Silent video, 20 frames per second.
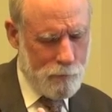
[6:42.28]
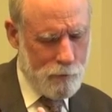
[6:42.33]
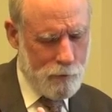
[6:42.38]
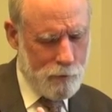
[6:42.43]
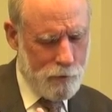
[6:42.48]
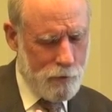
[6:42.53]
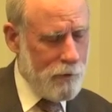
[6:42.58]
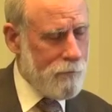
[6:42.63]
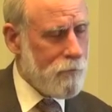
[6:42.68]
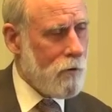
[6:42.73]

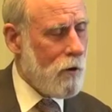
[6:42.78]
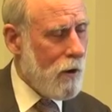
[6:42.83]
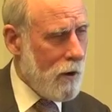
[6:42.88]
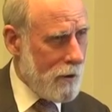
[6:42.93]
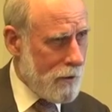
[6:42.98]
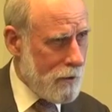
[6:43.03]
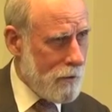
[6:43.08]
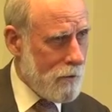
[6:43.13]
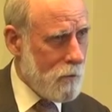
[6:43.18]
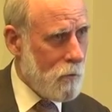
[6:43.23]
Steve
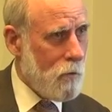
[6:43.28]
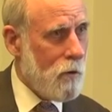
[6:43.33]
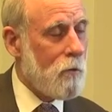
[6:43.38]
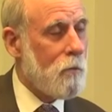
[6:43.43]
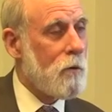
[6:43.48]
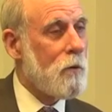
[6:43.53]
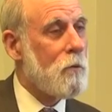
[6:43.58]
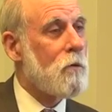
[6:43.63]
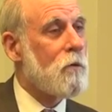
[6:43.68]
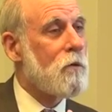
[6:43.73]
Crocker, while
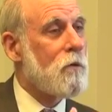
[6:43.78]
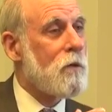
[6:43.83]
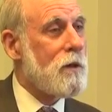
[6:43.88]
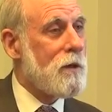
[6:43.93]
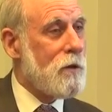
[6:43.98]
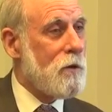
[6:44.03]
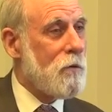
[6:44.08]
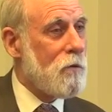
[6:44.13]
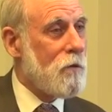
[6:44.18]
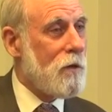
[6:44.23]
we were still
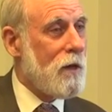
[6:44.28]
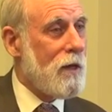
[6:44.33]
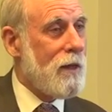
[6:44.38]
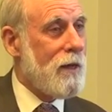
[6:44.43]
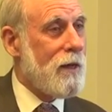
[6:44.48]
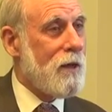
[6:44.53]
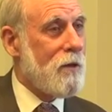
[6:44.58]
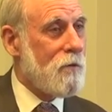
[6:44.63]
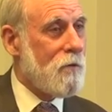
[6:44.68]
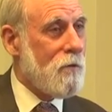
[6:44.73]
at U C L
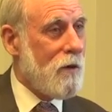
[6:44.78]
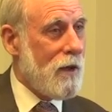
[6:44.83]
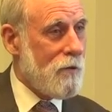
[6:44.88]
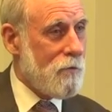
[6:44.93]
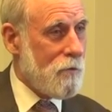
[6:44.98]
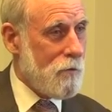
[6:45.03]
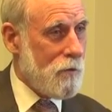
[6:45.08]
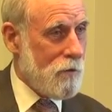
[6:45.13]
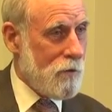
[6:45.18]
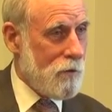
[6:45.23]
A as
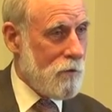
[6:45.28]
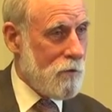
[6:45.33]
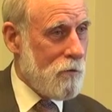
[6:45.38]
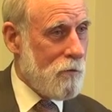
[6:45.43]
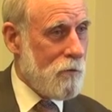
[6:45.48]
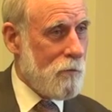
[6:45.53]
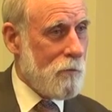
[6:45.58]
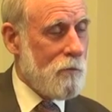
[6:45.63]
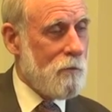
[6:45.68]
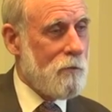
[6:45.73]
graduate
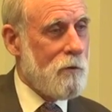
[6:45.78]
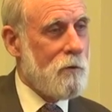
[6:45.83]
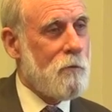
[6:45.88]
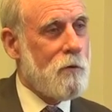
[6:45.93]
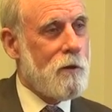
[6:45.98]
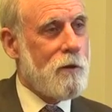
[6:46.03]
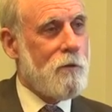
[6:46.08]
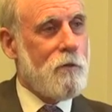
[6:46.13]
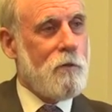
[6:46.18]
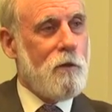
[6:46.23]
students, but we
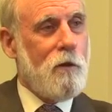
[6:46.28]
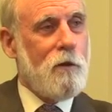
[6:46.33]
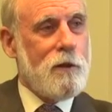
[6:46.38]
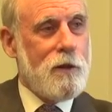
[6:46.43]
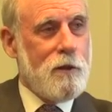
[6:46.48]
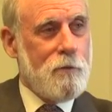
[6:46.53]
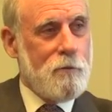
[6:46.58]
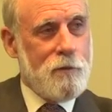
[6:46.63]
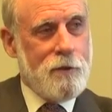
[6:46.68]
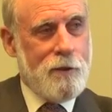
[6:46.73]
were
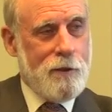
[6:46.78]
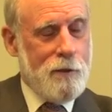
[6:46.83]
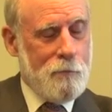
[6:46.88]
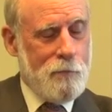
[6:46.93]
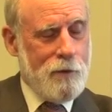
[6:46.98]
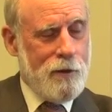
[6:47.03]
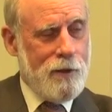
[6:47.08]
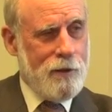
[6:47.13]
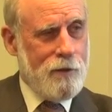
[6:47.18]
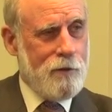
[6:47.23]
consulting with a
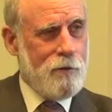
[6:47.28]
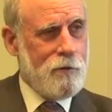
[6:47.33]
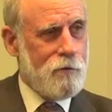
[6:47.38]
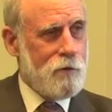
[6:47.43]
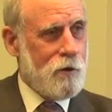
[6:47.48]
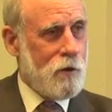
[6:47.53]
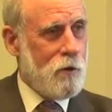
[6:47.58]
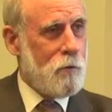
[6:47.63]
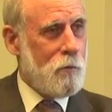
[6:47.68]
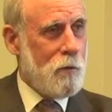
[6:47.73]
company called
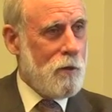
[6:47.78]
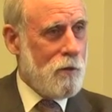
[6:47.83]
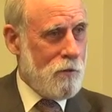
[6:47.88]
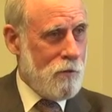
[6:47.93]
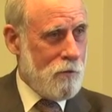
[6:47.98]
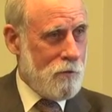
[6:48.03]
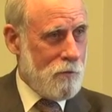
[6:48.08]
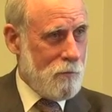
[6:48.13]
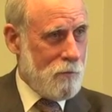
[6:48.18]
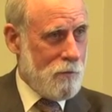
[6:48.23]
Jacobi
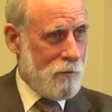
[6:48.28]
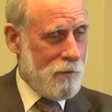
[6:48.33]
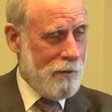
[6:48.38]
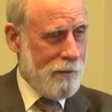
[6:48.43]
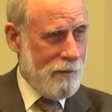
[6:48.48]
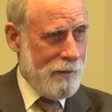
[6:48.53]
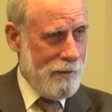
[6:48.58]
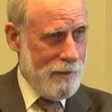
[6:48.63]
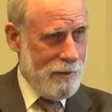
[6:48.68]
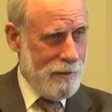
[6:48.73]
Systems
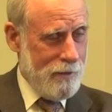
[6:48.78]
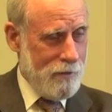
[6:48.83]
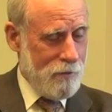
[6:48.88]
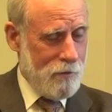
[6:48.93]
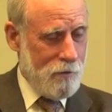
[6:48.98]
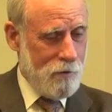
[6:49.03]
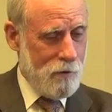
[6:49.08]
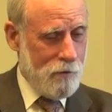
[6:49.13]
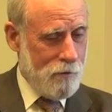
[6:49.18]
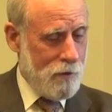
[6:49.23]
in
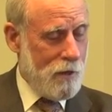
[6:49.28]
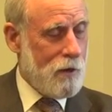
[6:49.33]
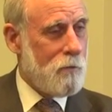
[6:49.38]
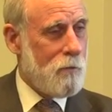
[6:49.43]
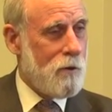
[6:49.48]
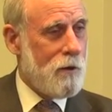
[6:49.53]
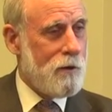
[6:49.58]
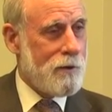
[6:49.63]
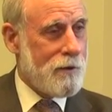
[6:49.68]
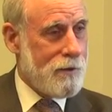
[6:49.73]
Santa
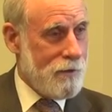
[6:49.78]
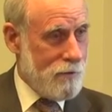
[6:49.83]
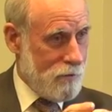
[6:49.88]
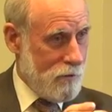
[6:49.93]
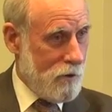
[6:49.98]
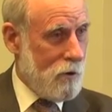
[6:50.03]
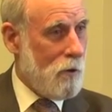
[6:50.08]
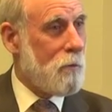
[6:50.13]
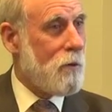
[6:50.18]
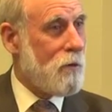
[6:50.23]
Monica.
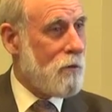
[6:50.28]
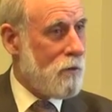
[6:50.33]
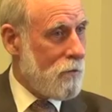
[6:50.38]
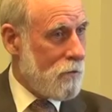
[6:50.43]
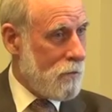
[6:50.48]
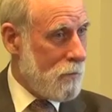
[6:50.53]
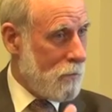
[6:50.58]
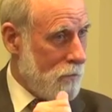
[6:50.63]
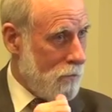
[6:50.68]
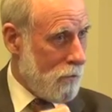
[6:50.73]
Jacobi
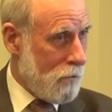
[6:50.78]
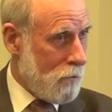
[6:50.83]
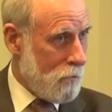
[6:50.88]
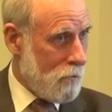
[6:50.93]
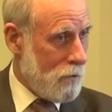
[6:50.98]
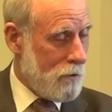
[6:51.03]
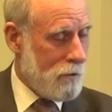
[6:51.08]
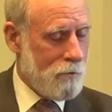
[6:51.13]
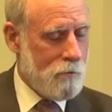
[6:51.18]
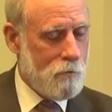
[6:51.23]
Systems wrote
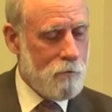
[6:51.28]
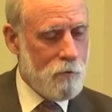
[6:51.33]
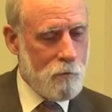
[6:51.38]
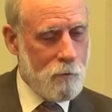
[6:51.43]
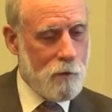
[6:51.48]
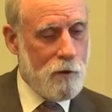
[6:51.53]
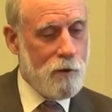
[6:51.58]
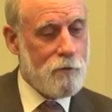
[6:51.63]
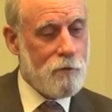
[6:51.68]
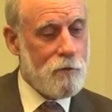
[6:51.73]
one of the
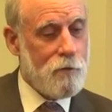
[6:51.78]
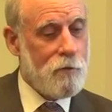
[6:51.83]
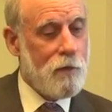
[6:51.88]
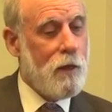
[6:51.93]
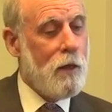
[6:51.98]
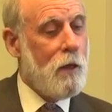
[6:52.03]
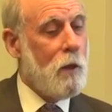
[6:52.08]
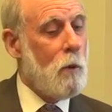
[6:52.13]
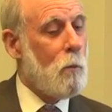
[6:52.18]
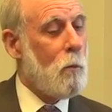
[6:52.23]
responses.
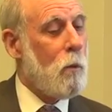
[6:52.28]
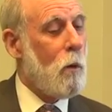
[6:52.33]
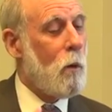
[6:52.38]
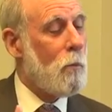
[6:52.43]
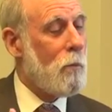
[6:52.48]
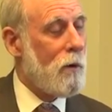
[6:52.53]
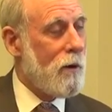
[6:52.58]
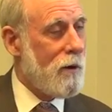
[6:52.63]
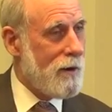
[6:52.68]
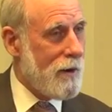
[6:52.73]

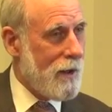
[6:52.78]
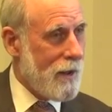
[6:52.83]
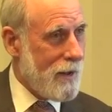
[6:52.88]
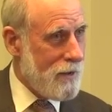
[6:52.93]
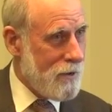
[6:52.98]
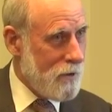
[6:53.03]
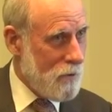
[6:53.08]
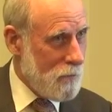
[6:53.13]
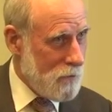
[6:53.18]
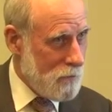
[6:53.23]
Bolt Beranek
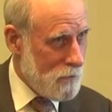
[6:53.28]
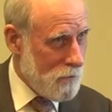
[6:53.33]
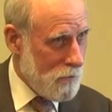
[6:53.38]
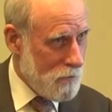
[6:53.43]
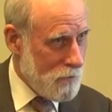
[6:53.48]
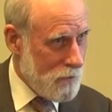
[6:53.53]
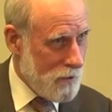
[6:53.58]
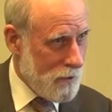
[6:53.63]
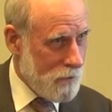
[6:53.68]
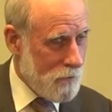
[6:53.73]
and Newman
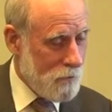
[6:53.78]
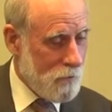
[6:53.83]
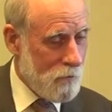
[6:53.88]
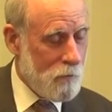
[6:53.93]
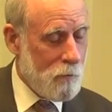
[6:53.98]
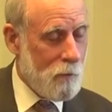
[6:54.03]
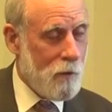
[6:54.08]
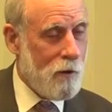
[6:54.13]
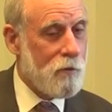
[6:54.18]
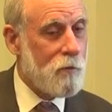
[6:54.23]
wrote another
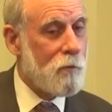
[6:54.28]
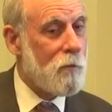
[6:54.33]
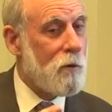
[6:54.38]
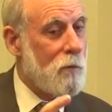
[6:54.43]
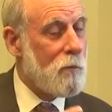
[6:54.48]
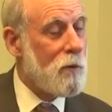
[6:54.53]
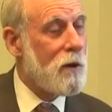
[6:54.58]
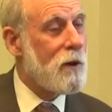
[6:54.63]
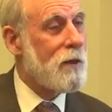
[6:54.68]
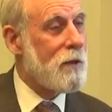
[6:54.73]
response,
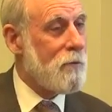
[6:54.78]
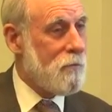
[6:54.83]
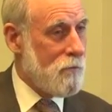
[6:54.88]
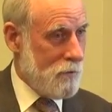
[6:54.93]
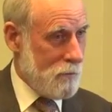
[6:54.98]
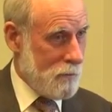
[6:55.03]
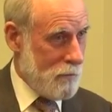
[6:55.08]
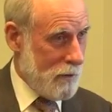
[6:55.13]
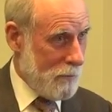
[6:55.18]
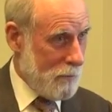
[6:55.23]
primarily
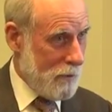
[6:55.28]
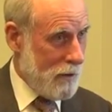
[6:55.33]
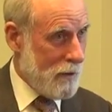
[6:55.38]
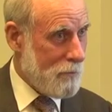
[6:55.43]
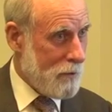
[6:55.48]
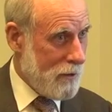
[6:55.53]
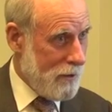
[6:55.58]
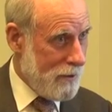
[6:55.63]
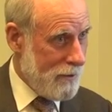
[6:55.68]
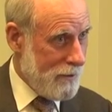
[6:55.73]
written by
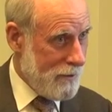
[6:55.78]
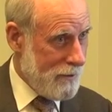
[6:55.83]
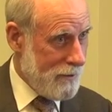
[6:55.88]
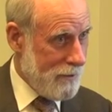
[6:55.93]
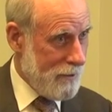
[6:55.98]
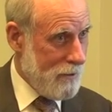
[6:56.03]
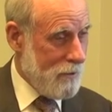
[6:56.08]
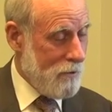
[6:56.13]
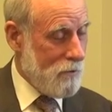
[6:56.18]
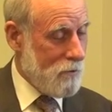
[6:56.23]
Bob Kahn,
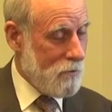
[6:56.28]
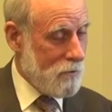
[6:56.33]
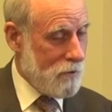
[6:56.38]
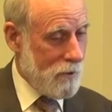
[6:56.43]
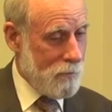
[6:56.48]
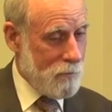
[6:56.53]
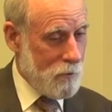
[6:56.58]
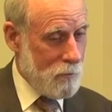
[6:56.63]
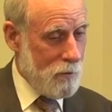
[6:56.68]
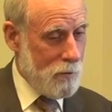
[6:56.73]
who'd
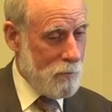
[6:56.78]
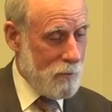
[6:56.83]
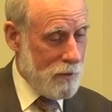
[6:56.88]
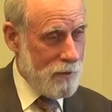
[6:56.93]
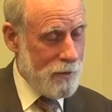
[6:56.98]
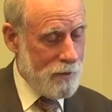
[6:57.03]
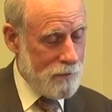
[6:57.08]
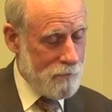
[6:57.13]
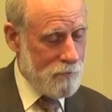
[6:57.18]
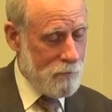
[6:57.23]
come to B B
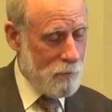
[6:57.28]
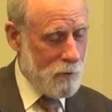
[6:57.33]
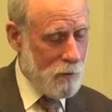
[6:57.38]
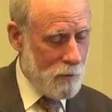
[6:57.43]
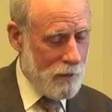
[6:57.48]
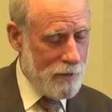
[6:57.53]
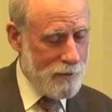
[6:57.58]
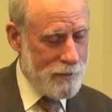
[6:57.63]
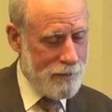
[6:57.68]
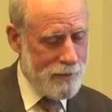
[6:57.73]
N N from
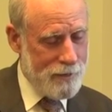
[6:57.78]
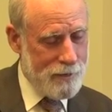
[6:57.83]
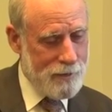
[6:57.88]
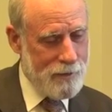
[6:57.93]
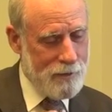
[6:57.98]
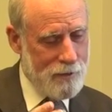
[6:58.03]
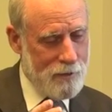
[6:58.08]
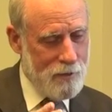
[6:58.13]
M I T.